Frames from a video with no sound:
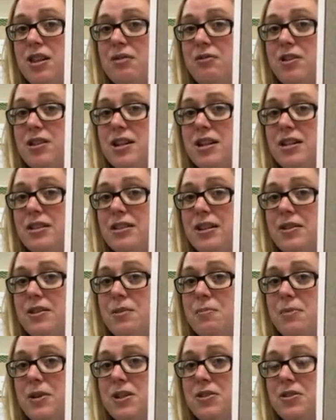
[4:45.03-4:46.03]
they realized that
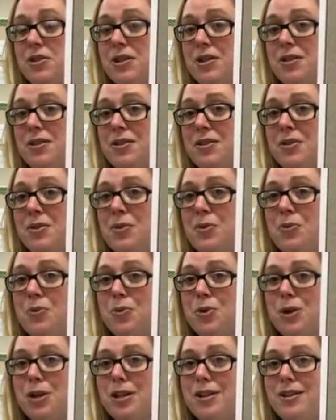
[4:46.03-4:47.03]
the buzzard
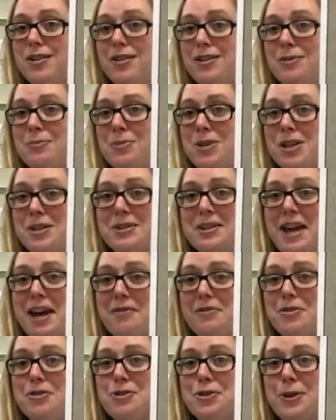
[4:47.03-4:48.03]
would be a
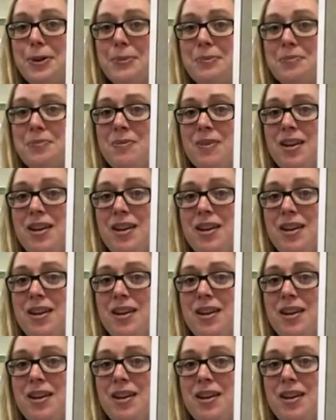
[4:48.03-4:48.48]
scavenger,